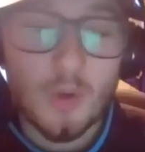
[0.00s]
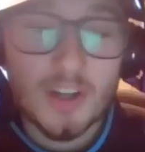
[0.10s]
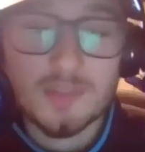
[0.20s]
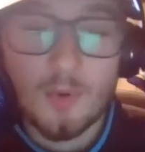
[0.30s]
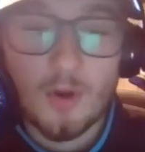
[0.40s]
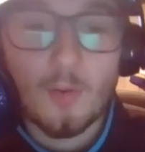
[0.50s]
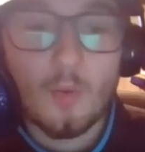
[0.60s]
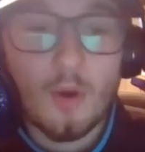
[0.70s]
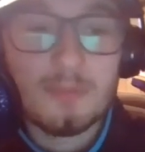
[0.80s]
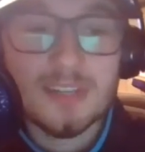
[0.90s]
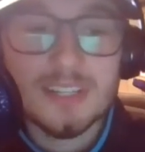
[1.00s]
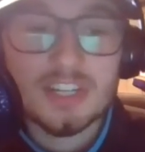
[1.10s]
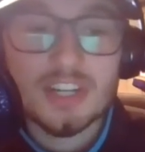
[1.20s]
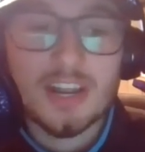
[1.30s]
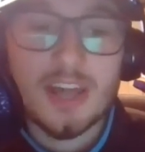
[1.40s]
sport, what
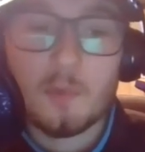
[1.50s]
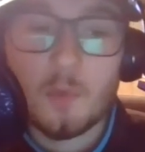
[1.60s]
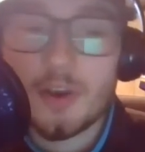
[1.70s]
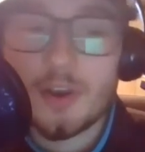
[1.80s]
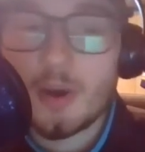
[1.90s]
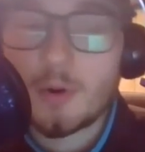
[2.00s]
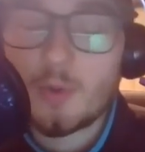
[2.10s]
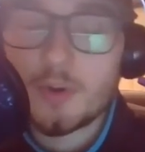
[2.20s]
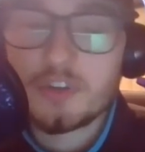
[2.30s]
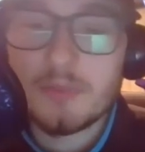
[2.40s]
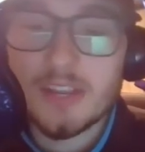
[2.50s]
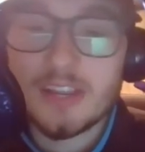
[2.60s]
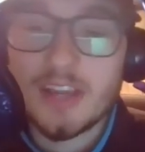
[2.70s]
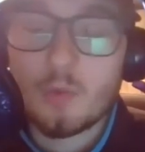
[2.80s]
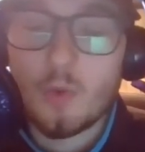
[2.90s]
position, and what number would you be, and